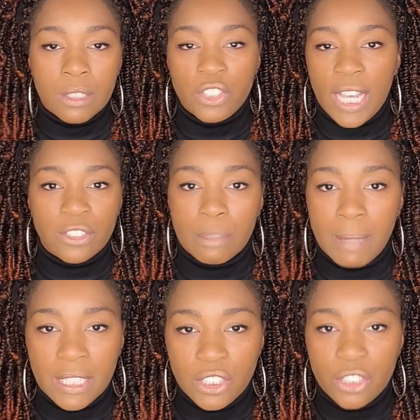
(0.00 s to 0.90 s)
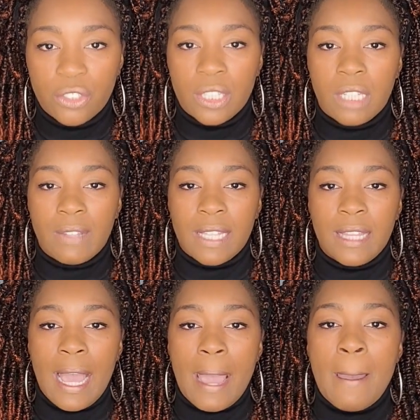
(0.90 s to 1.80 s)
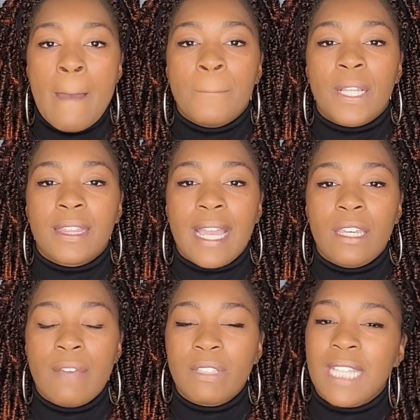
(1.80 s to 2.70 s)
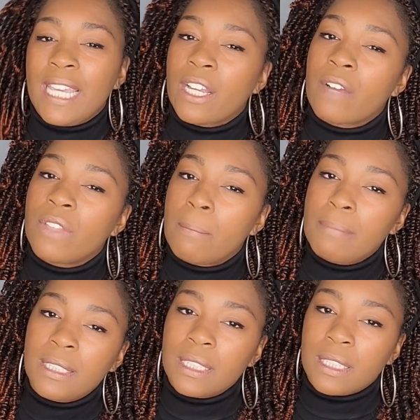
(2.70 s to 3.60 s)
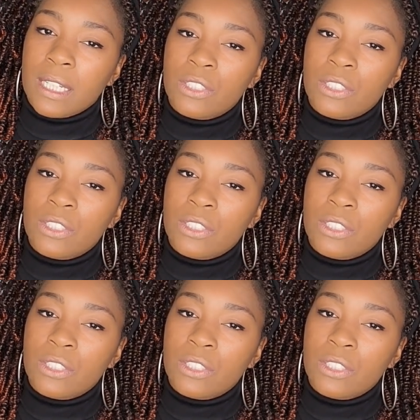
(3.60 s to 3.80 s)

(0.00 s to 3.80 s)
change their bed sheets or anything like that, but you have to take care of them mentally.